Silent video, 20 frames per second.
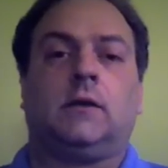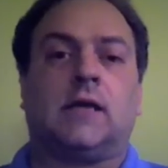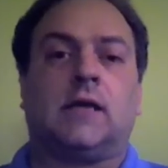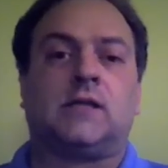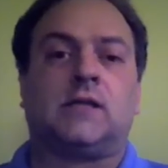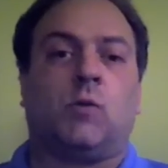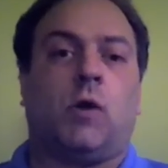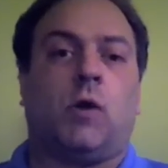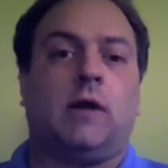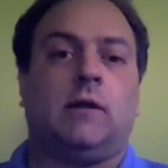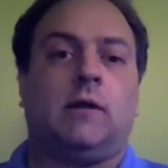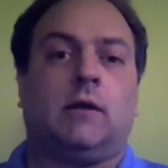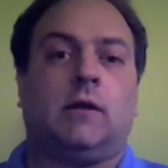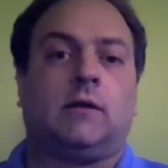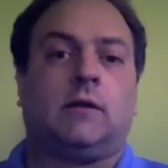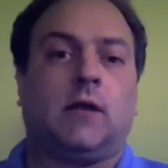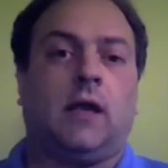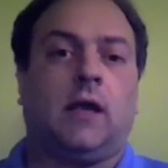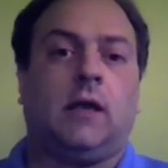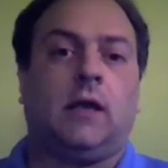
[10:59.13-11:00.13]
that's why
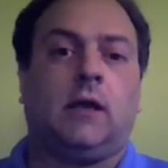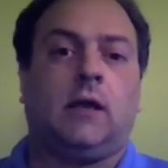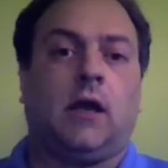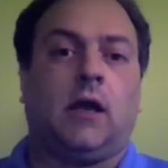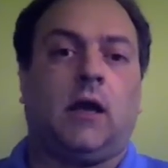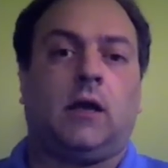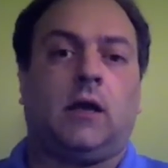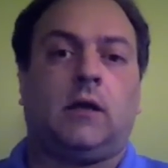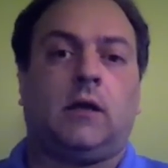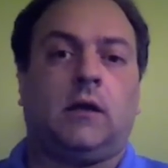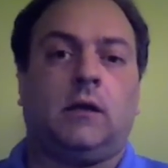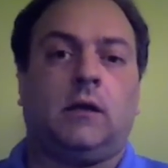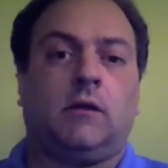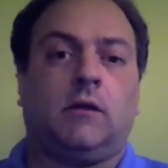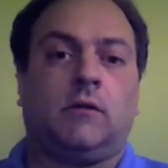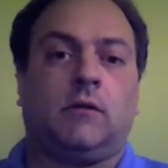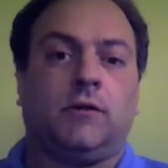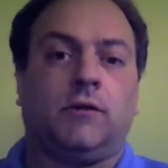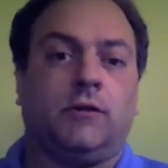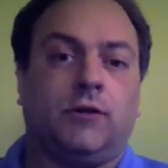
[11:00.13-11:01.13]
that they uh, you
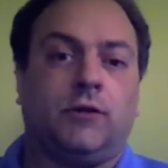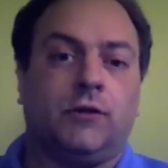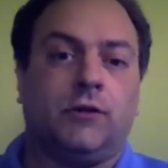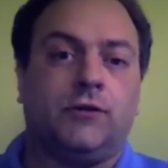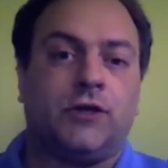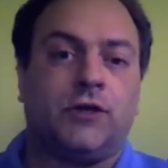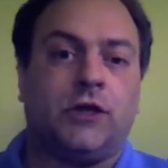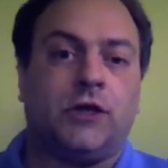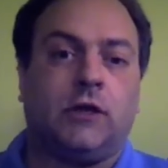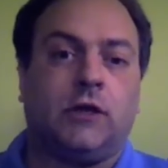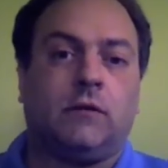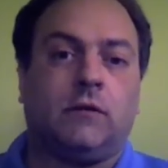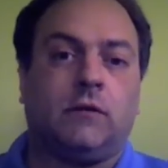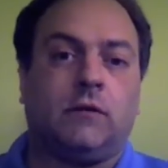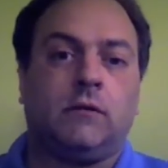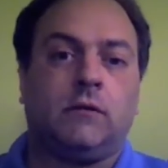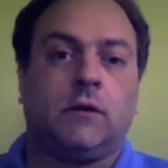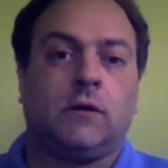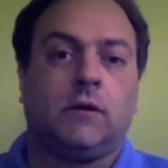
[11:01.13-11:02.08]
know that Eugene